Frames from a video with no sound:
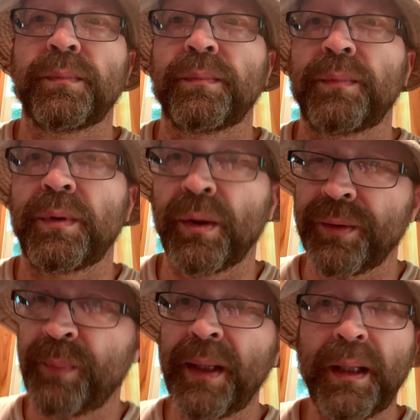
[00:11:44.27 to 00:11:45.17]
know,
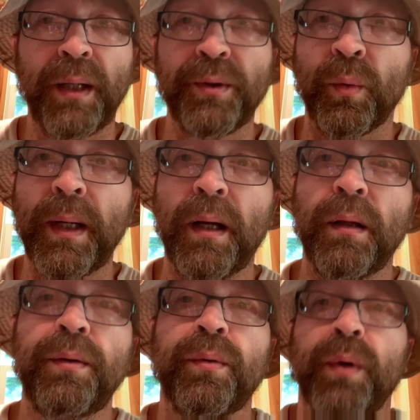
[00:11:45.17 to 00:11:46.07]
depending on your
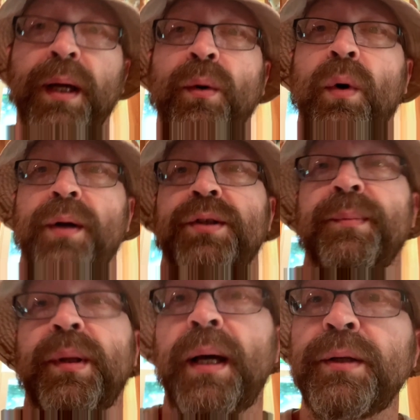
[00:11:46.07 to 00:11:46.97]
well, what kind of water
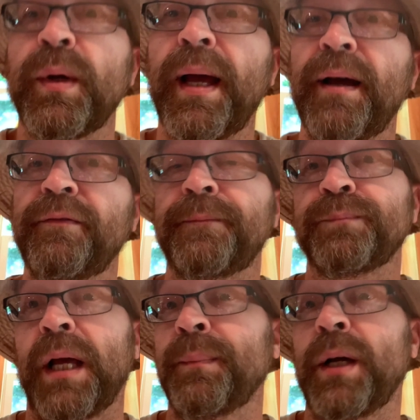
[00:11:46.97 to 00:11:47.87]
supply you have.
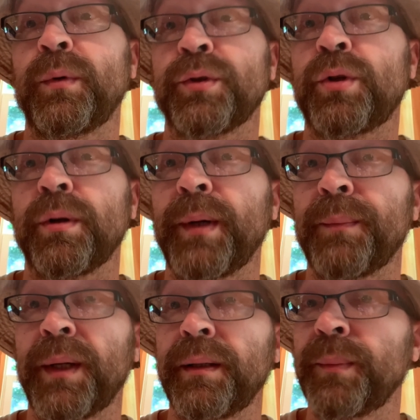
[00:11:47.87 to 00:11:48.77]
I'm not real sure
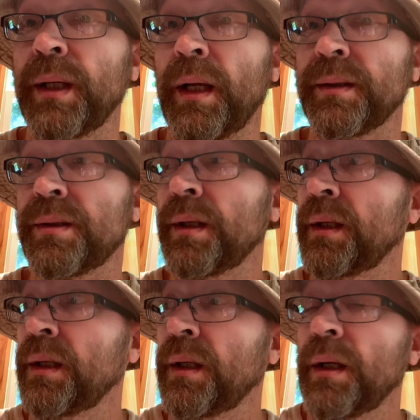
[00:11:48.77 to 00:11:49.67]
about mine, to be honest.
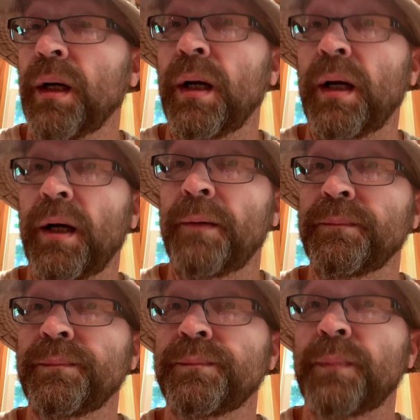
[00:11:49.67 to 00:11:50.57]

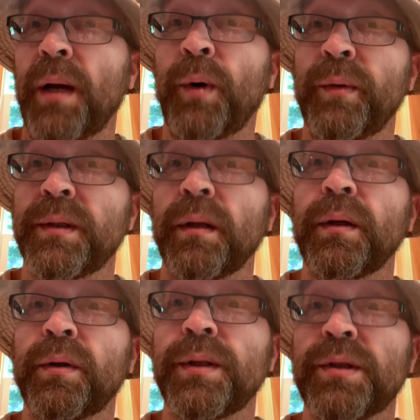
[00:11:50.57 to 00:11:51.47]
I'm always a
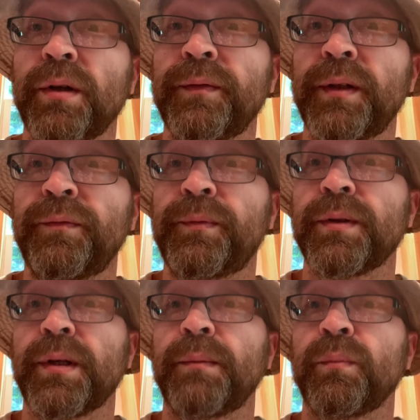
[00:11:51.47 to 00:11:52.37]
little conservative
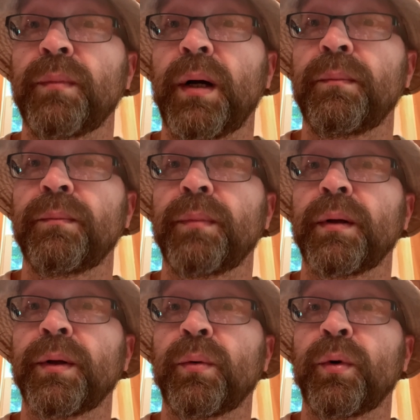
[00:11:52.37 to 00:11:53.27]
because I'm a
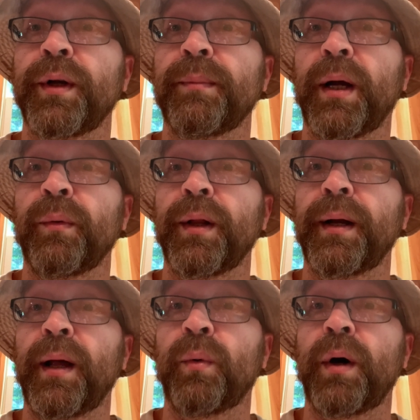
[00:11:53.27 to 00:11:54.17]
little worried about running
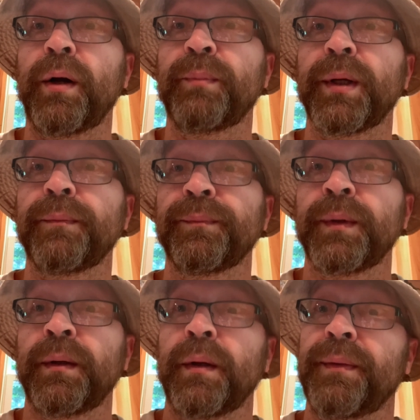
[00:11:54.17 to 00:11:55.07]
out of water, but
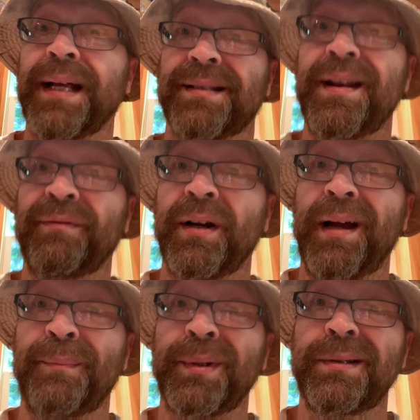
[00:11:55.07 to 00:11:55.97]
that's never
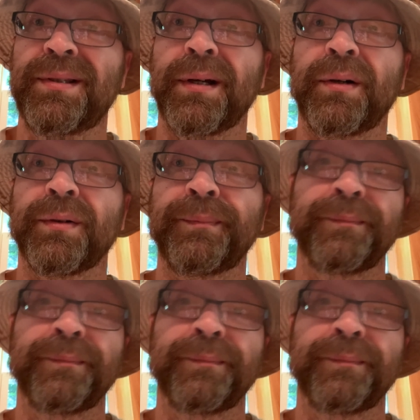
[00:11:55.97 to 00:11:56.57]
happened, so